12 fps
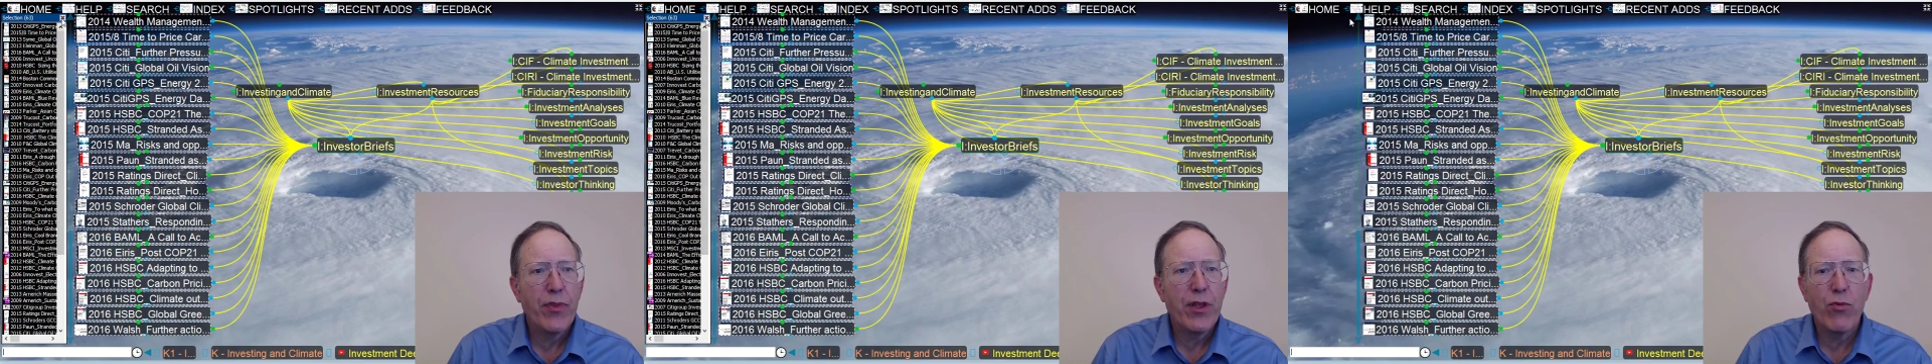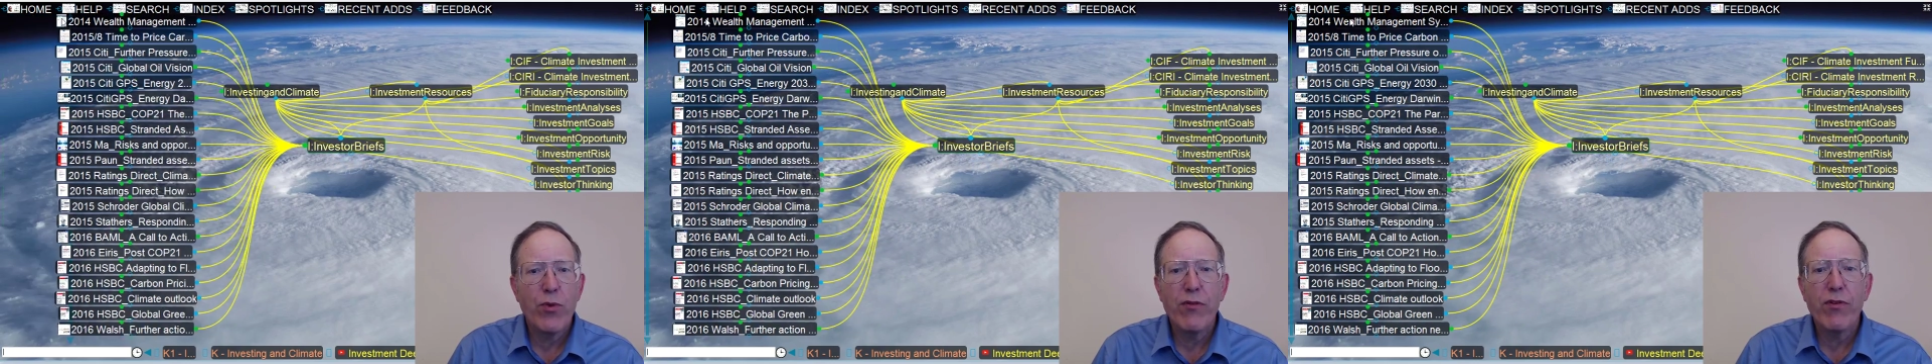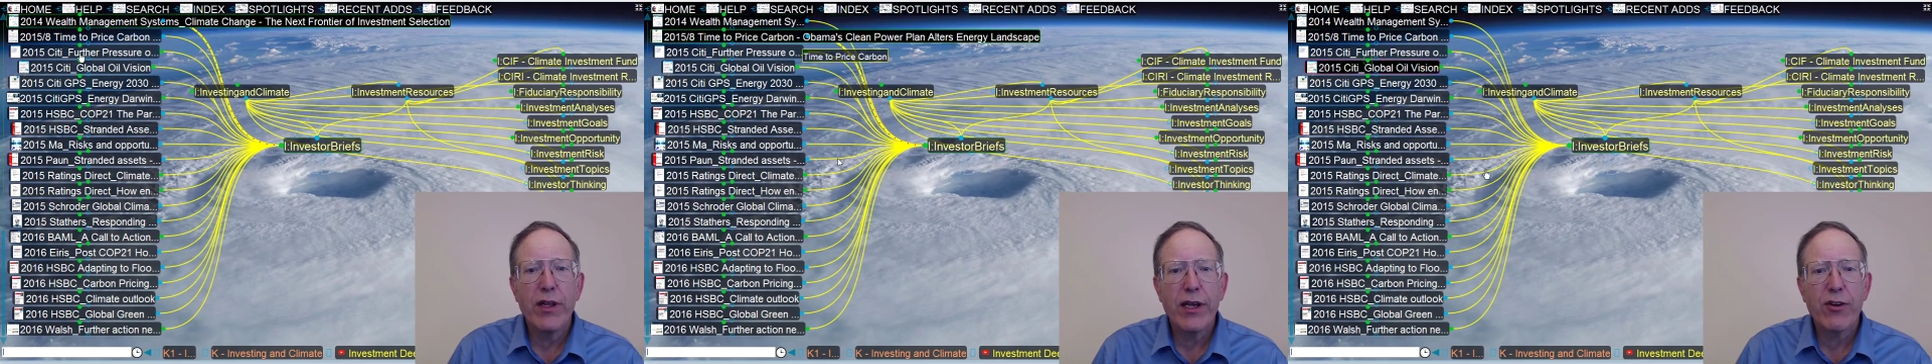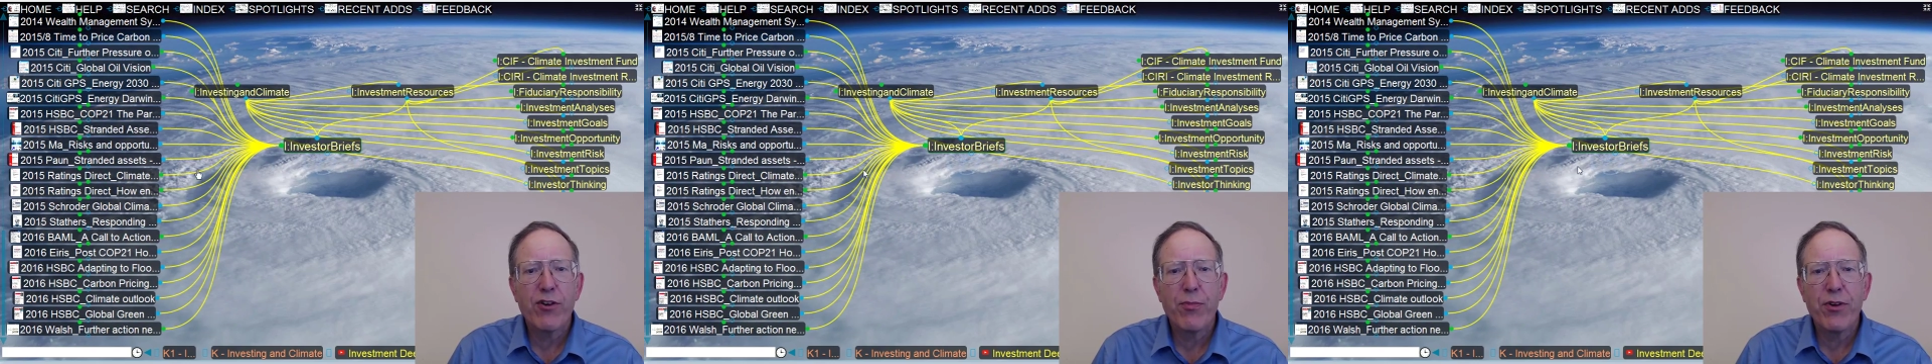that we've
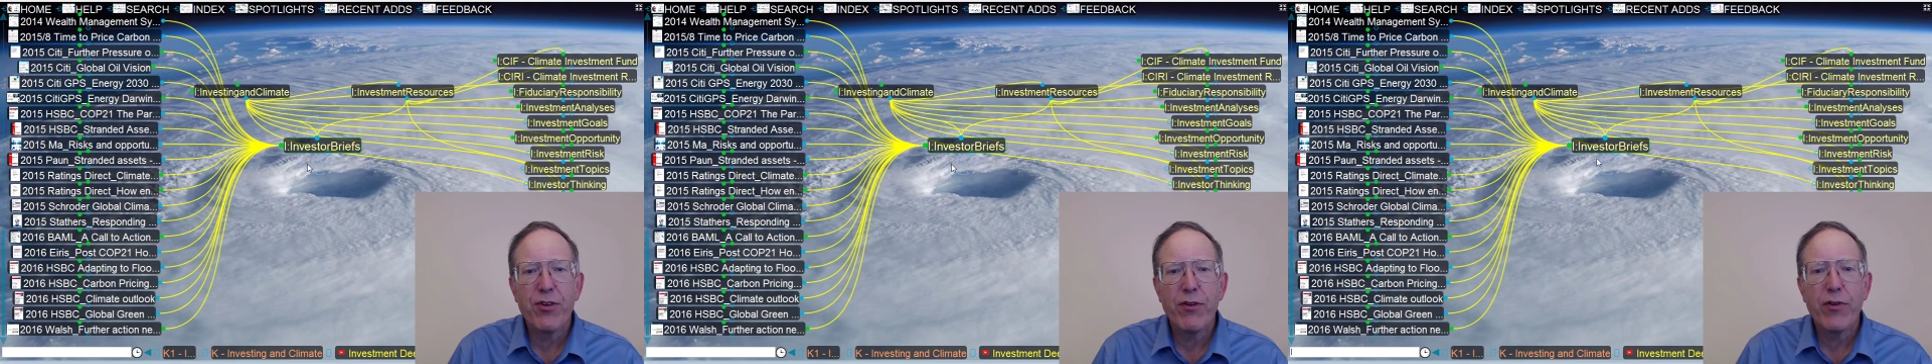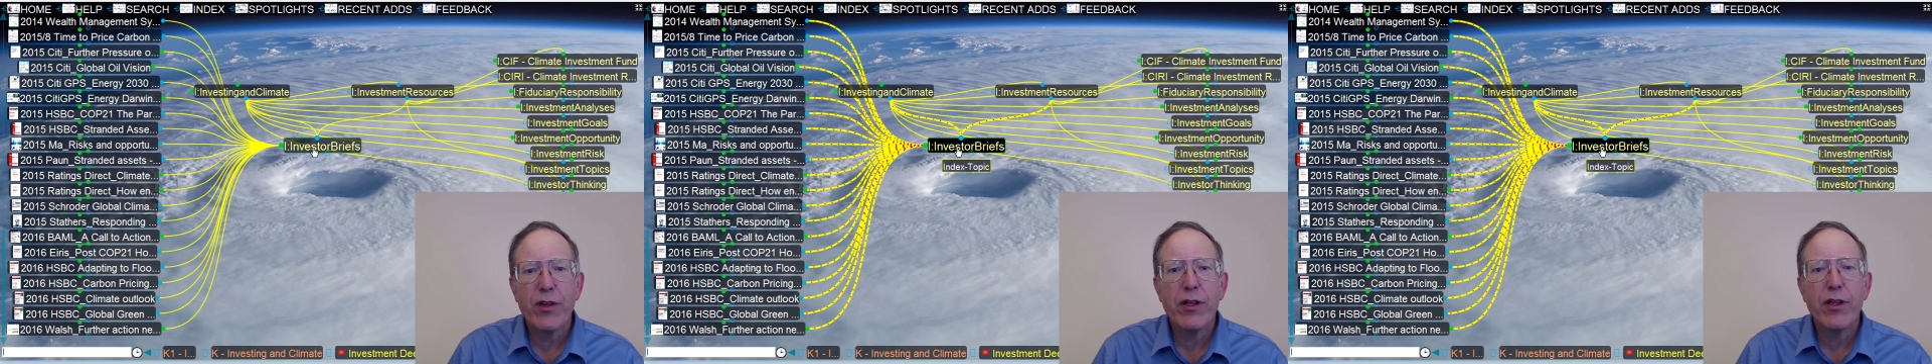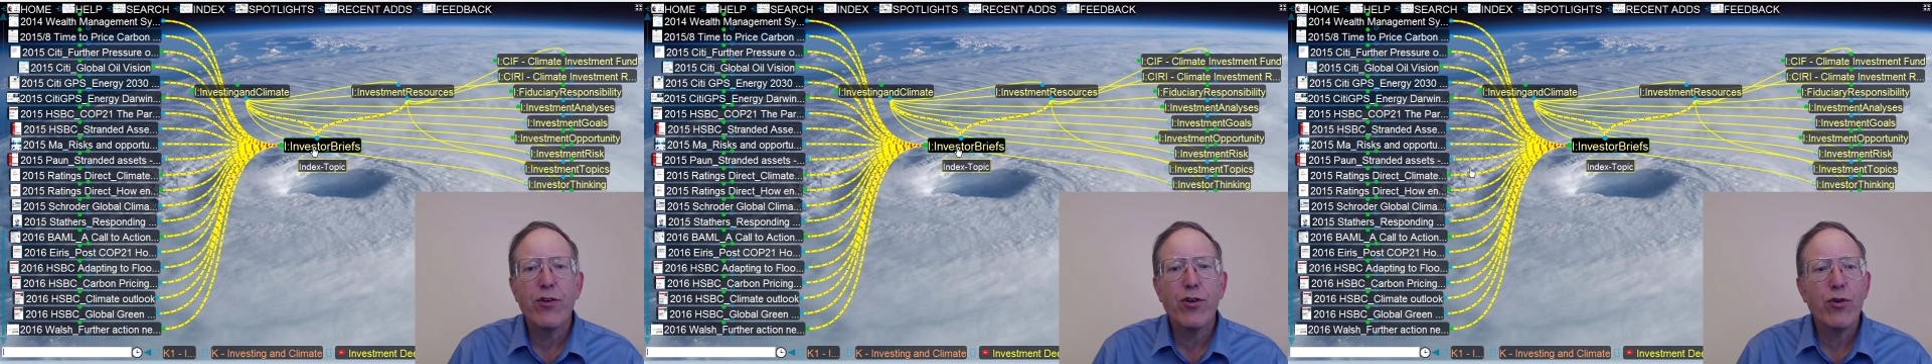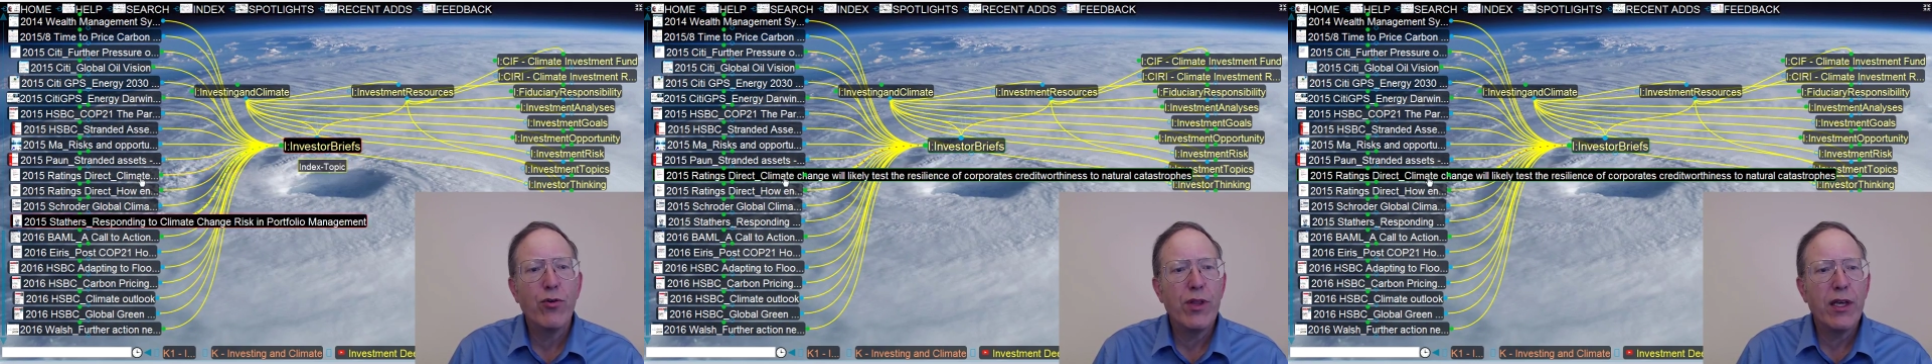linked specifically
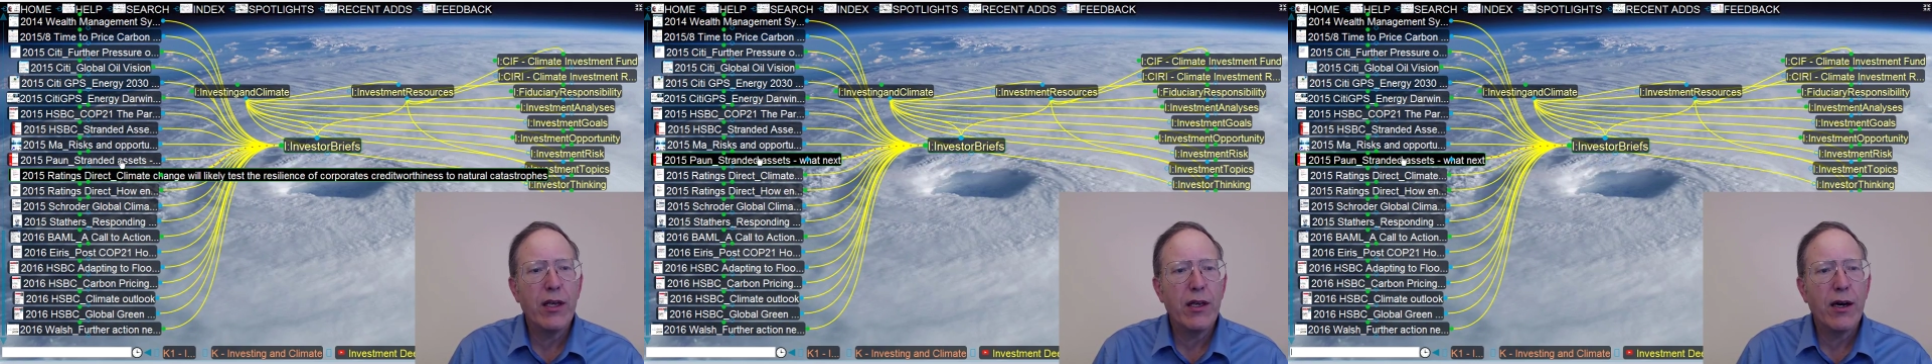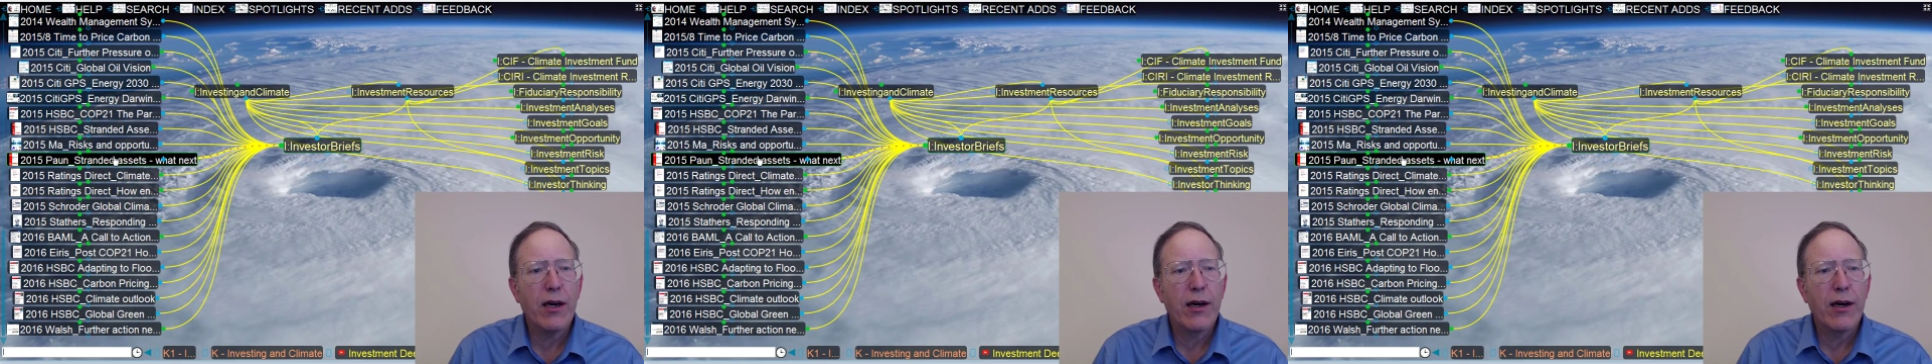to the